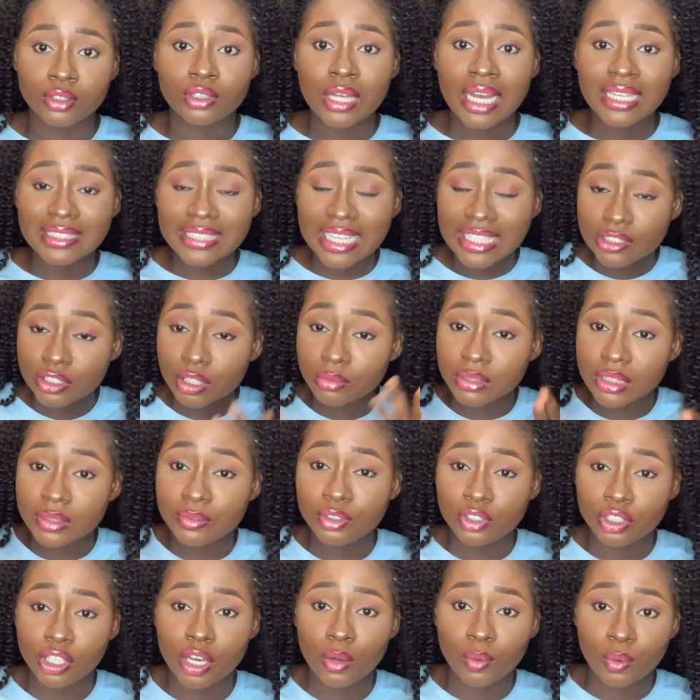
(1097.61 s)
So aside from this
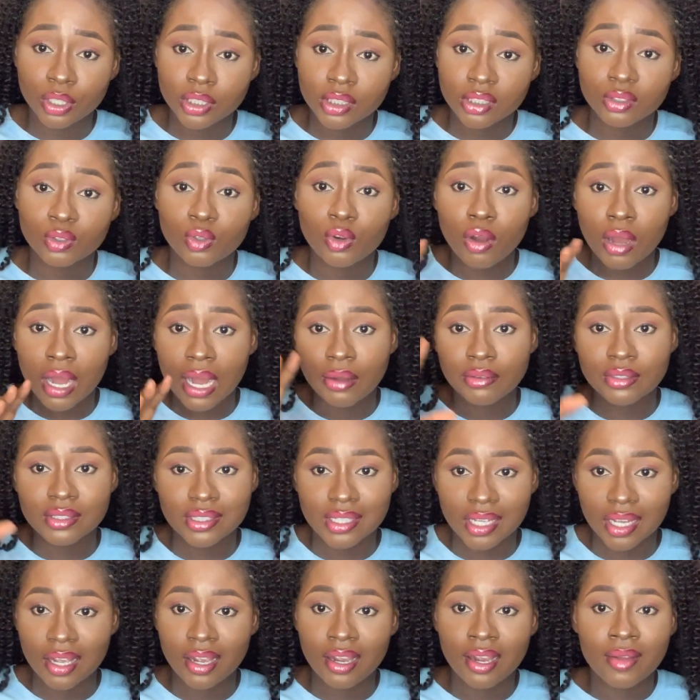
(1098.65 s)
video you're watching, go out
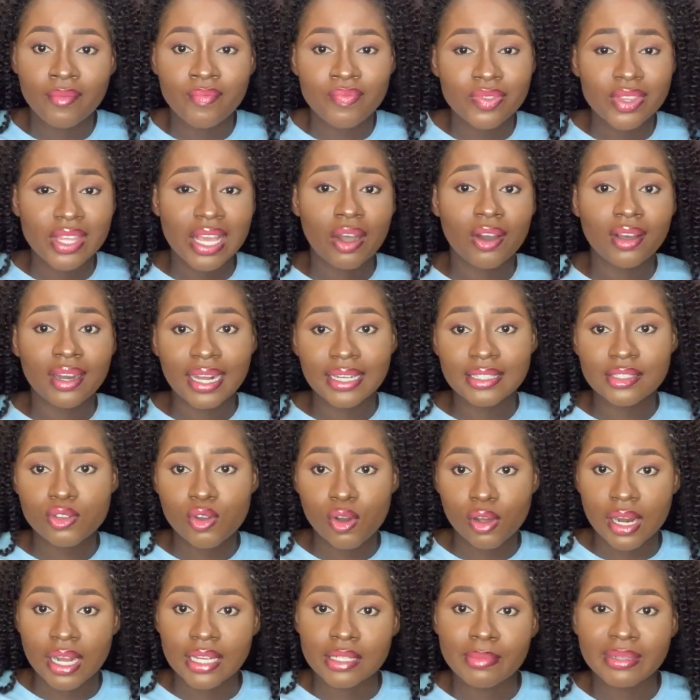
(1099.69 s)
there. There are other
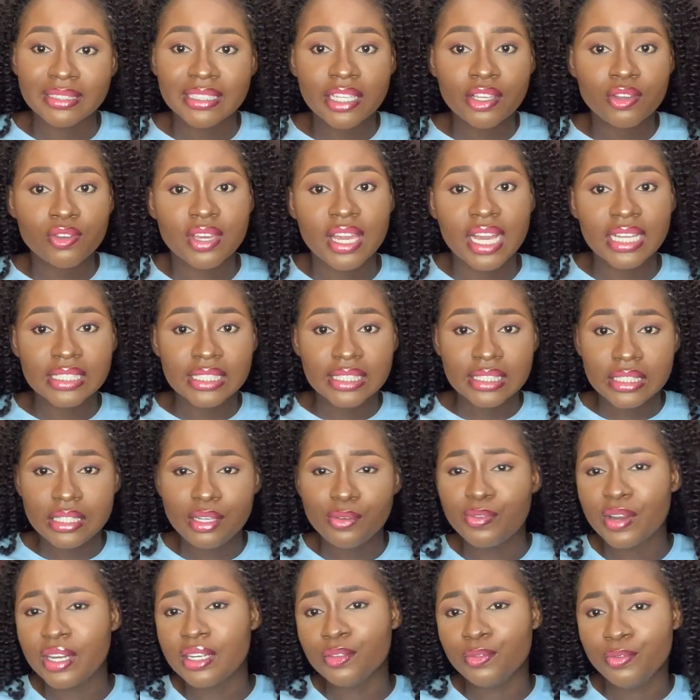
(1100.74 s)
scholars. By the time you get
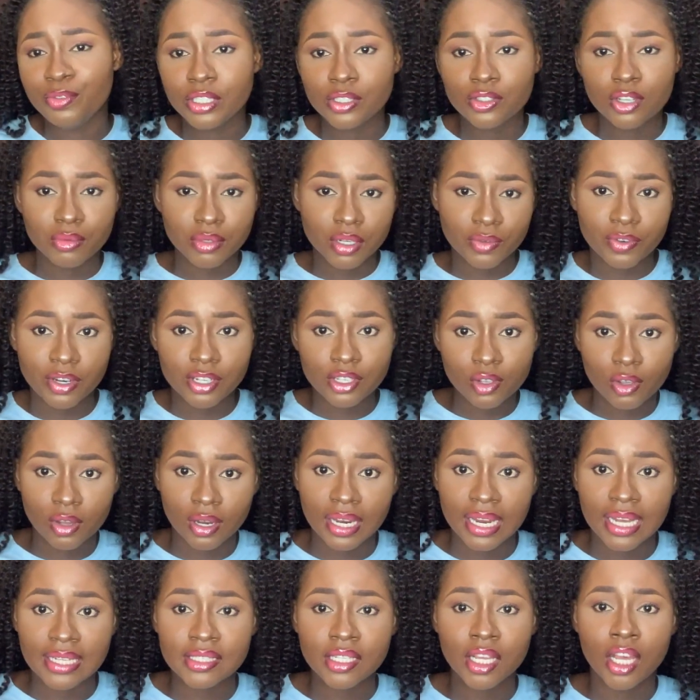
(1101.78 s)
different reviews from different
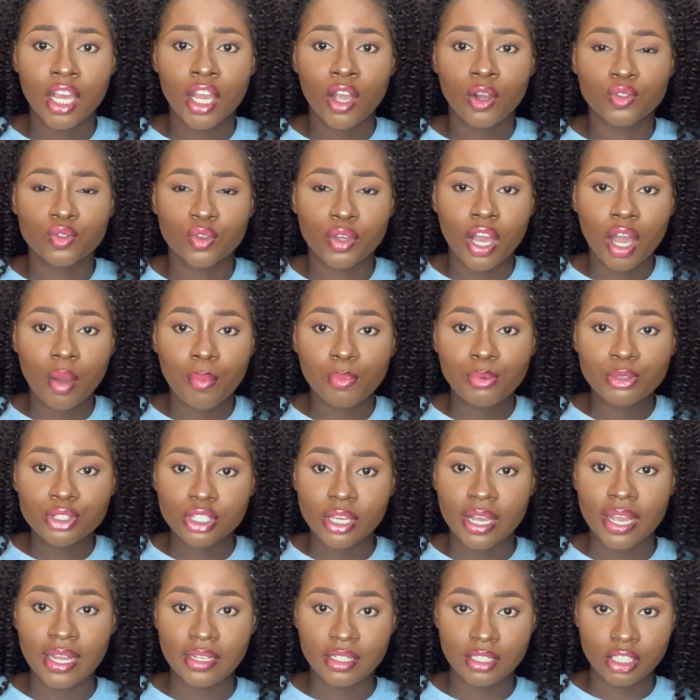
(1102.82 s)
scholars, it will help put
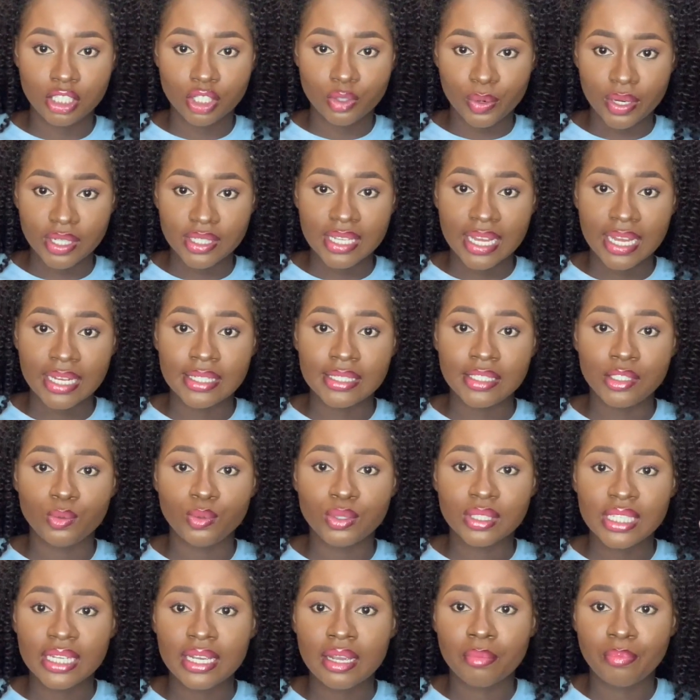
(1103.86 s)
your head straight and you
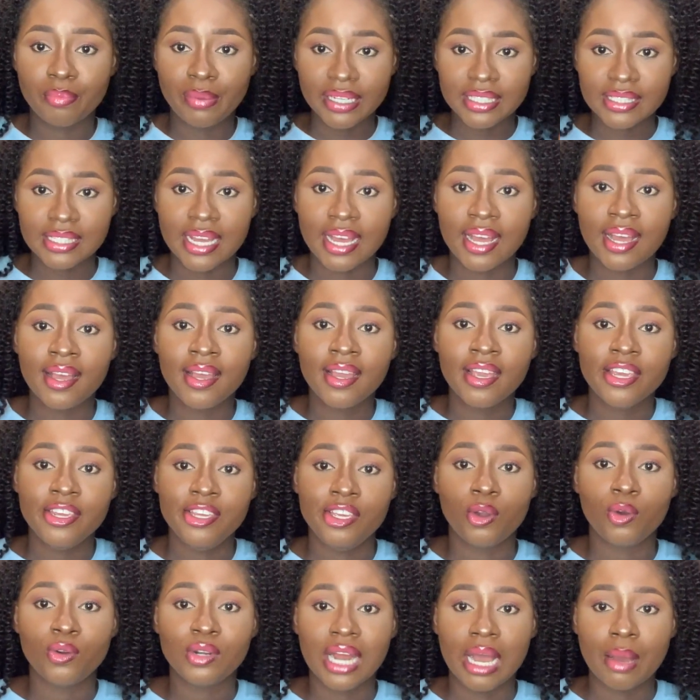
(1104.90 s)
think better in
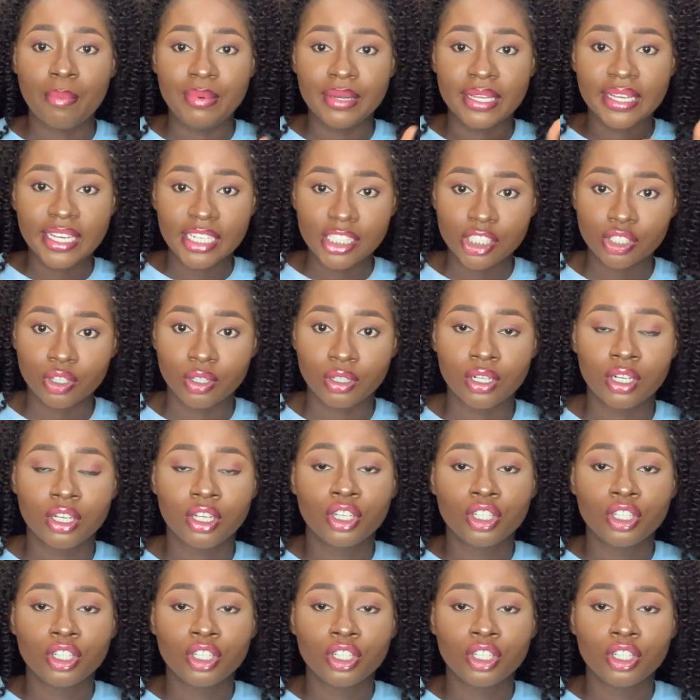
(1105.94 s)
your own application.